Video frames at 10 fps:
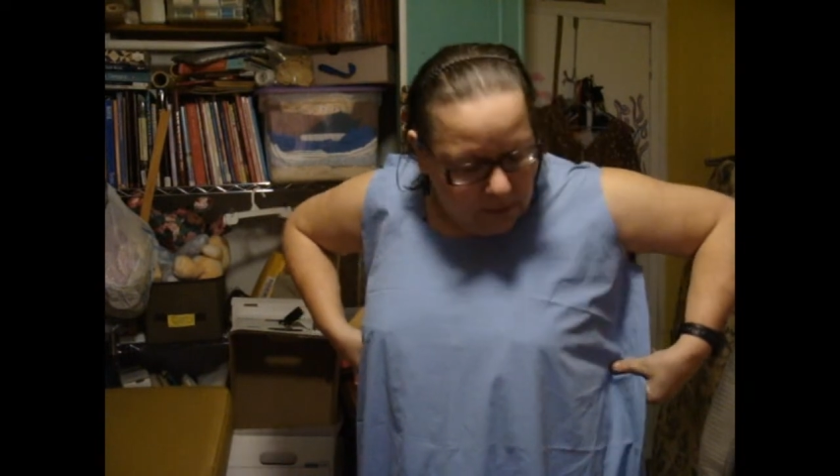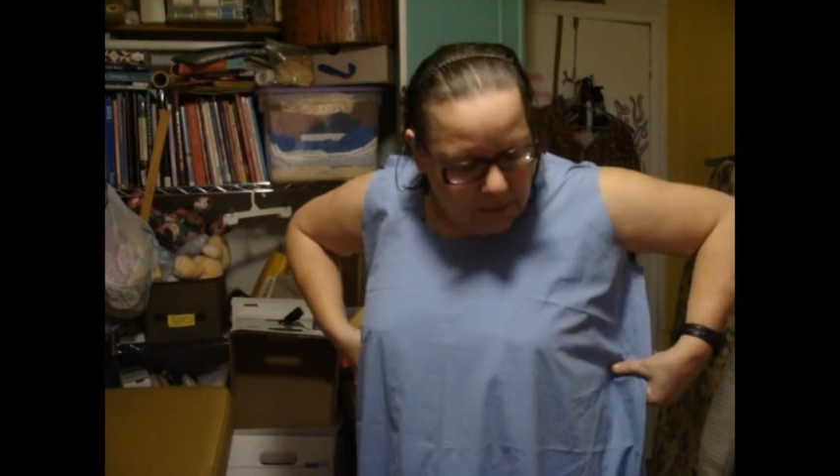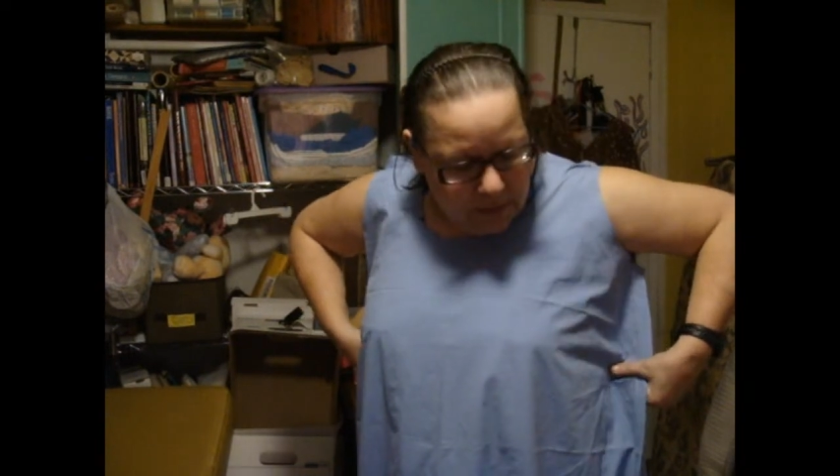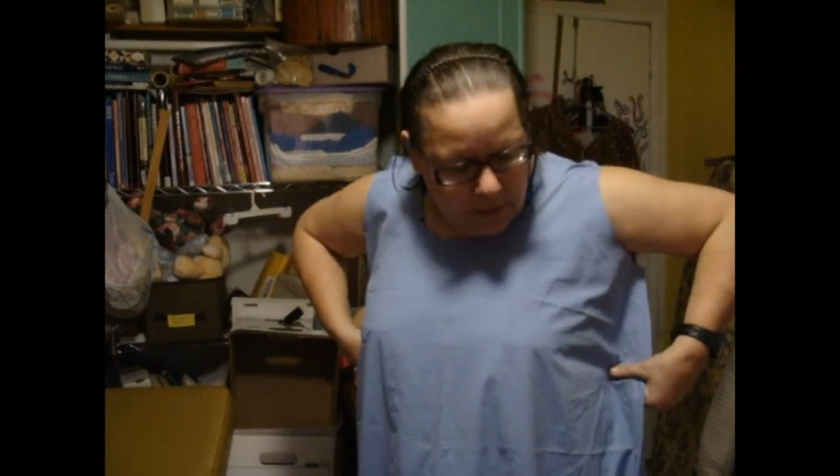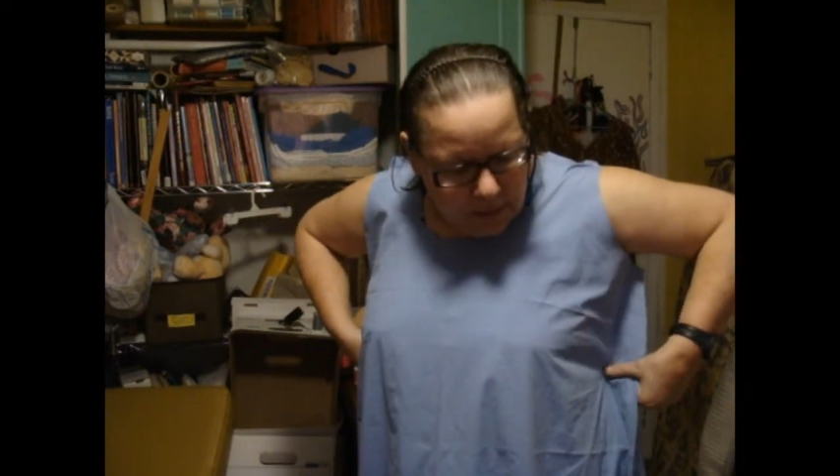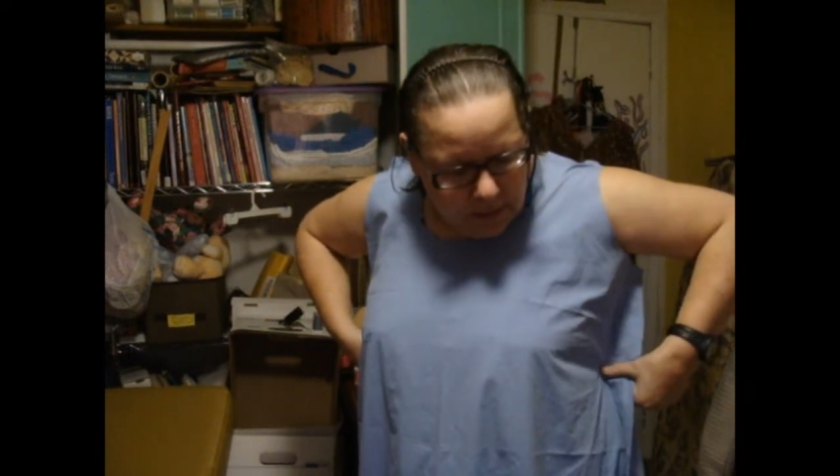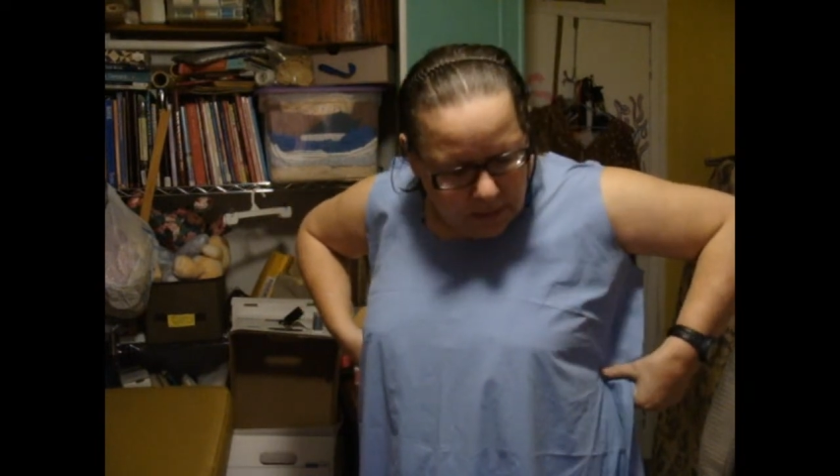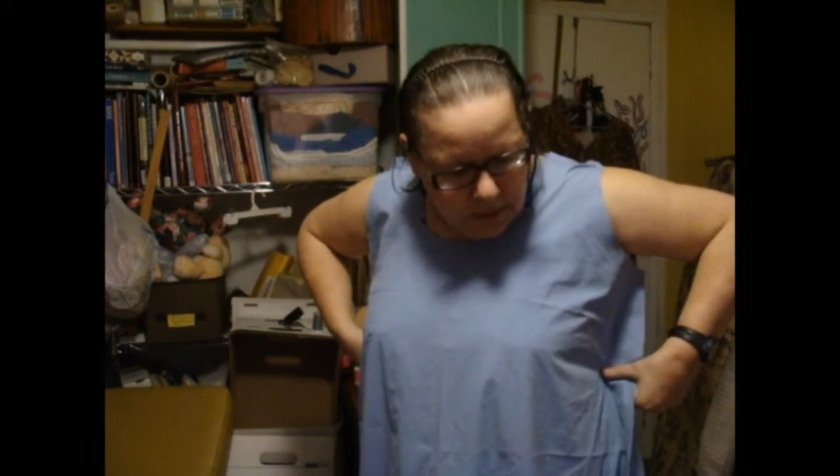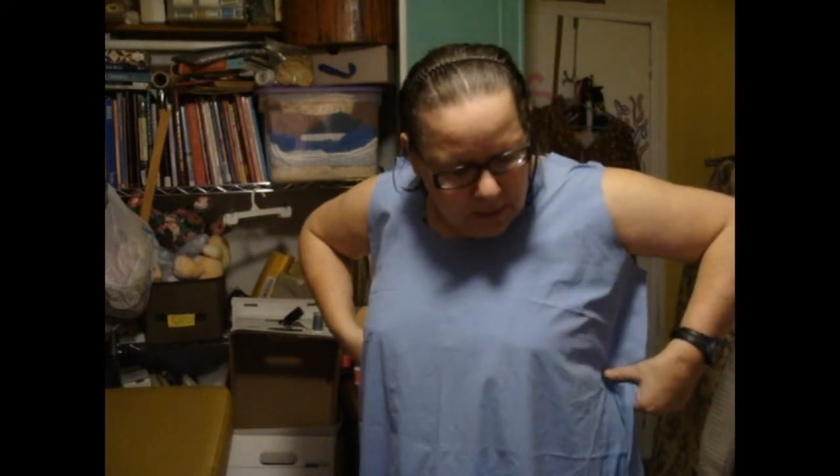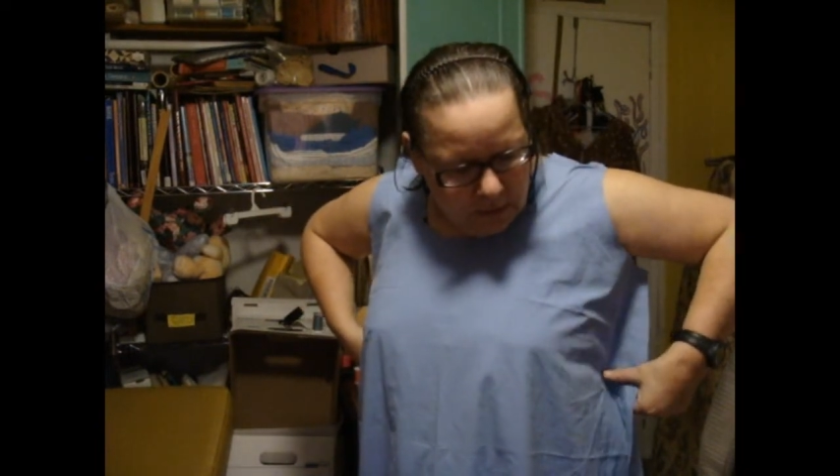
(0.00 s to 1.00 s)
going to take it
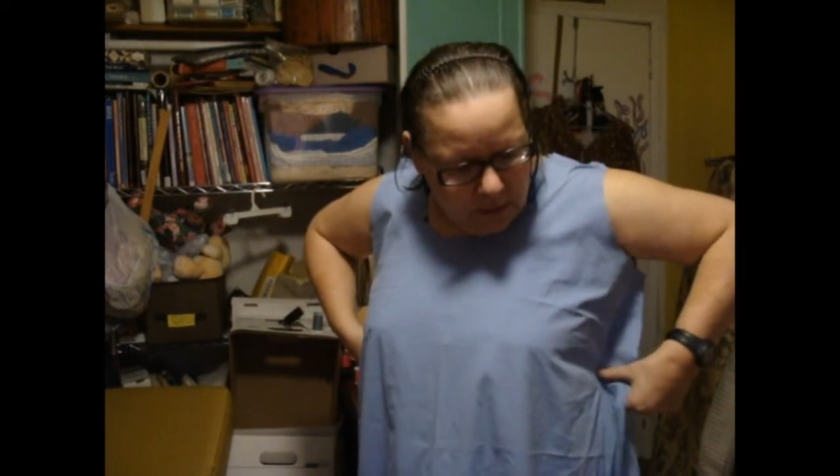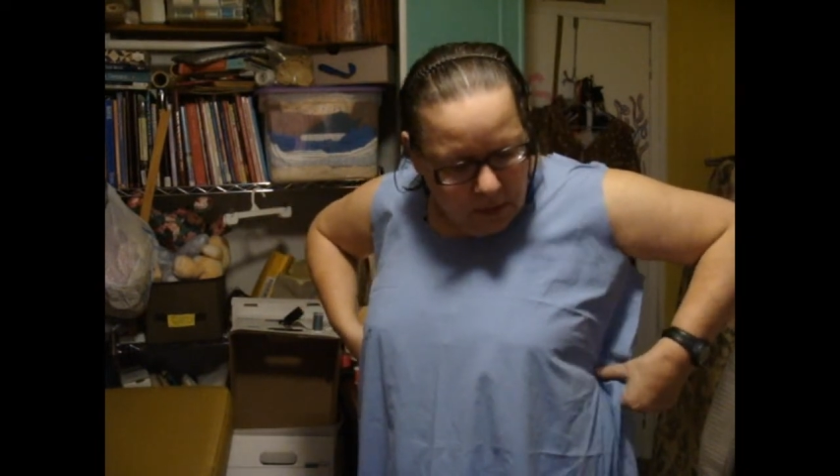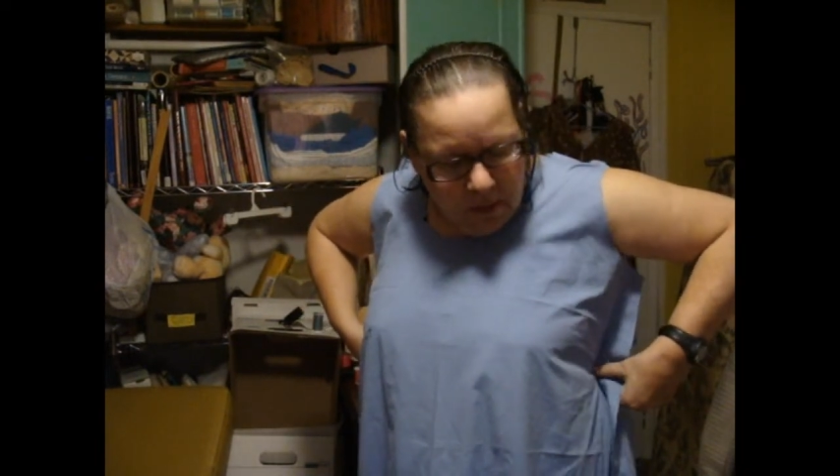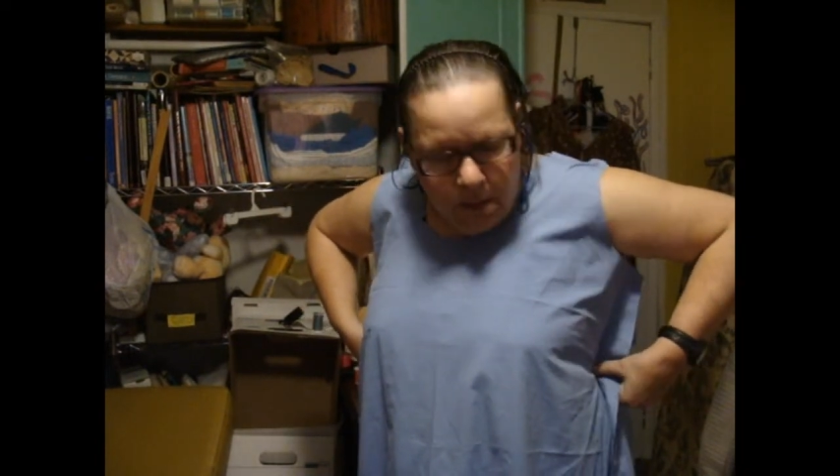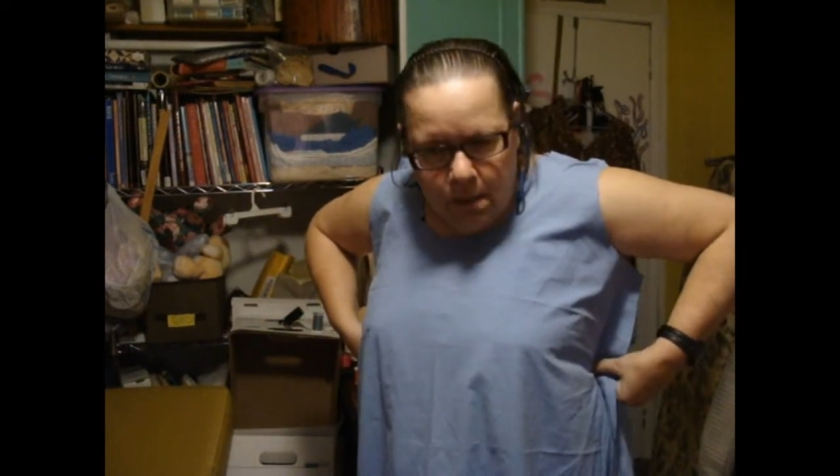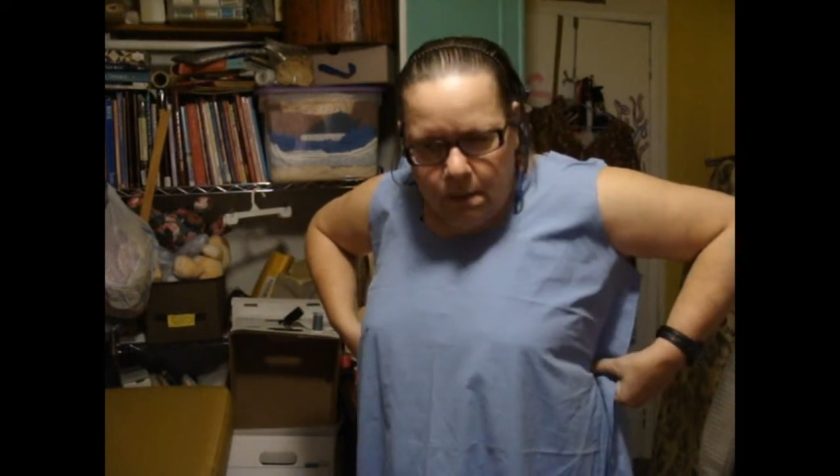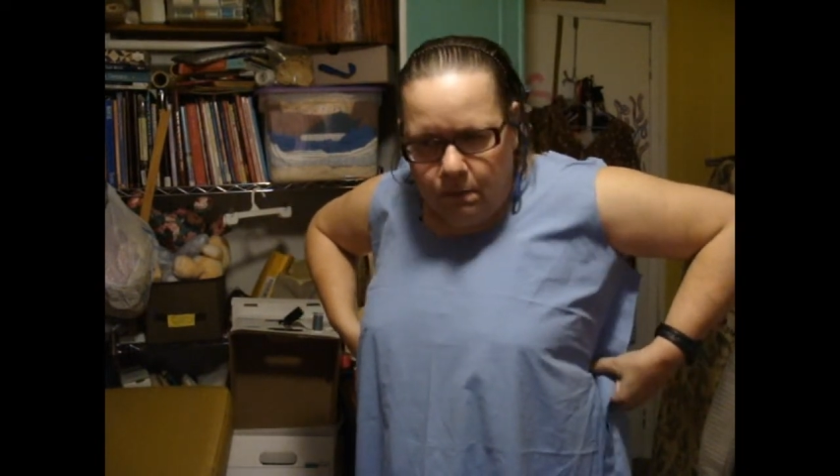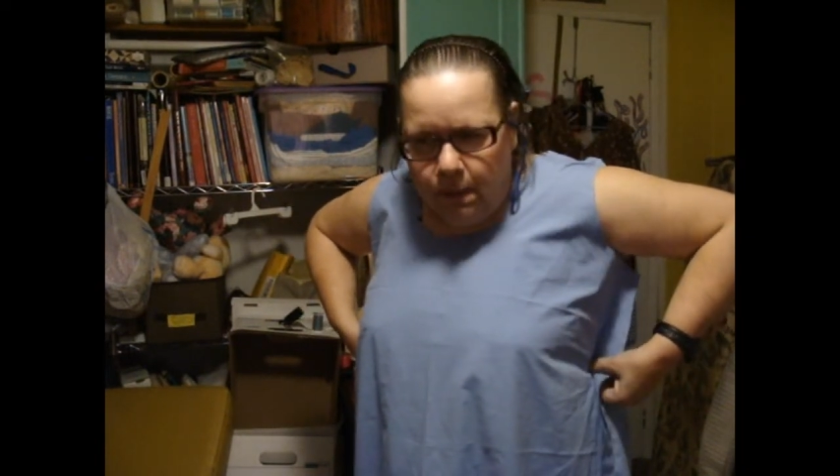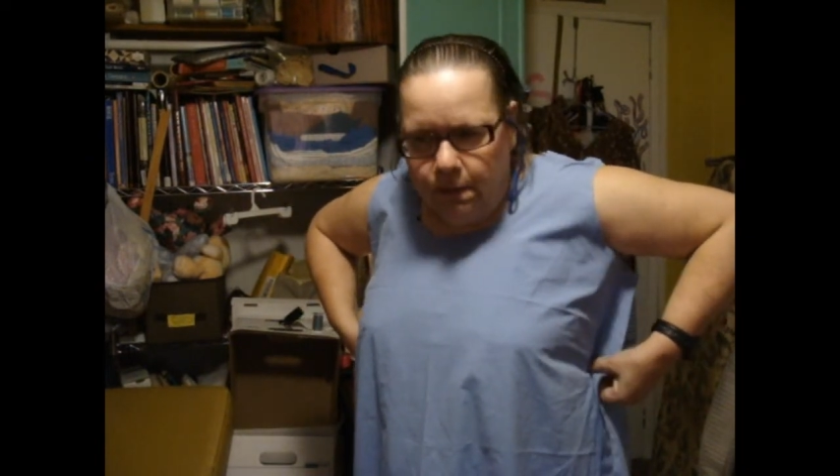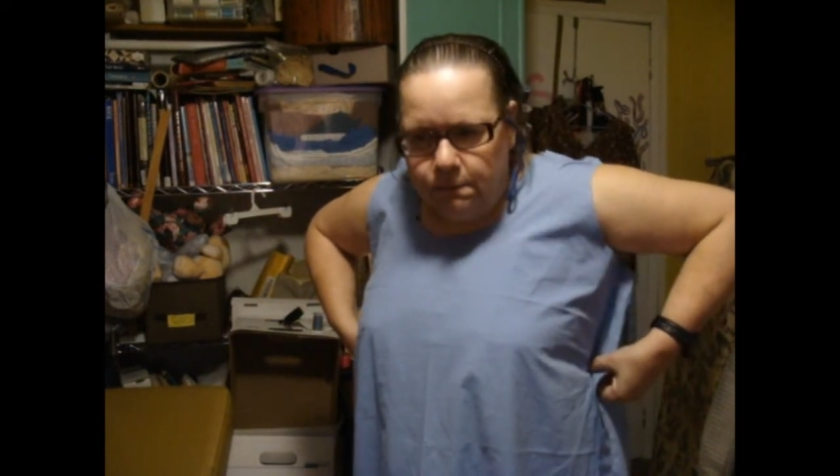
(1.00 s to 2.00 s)
in.
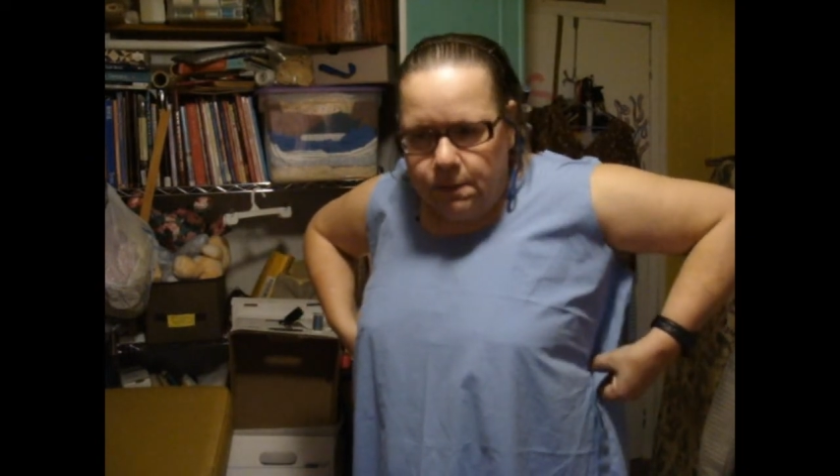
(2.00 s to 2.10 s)
Well,